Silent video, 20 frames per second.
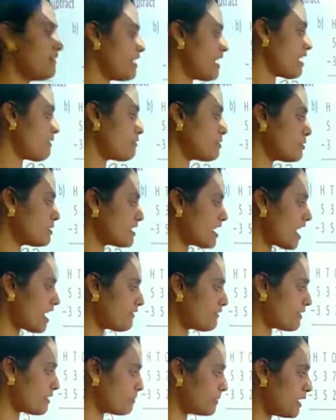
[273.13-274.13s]
We have to
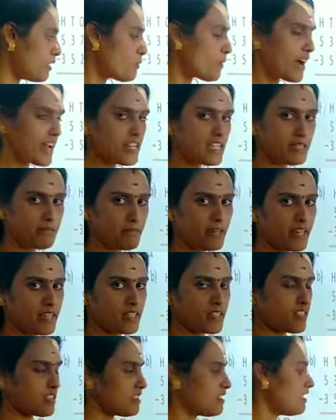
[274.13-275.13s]
start from the ones
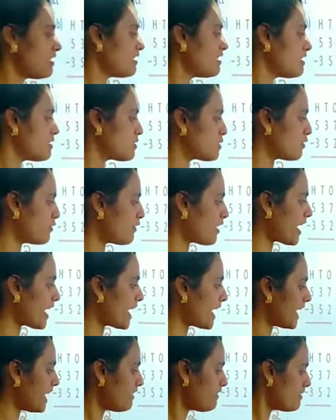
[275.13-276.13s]
place. So
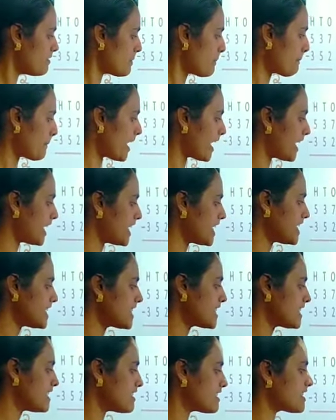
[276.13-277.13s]
5
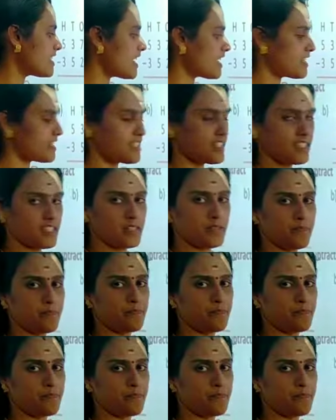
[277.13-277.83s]
minus 6.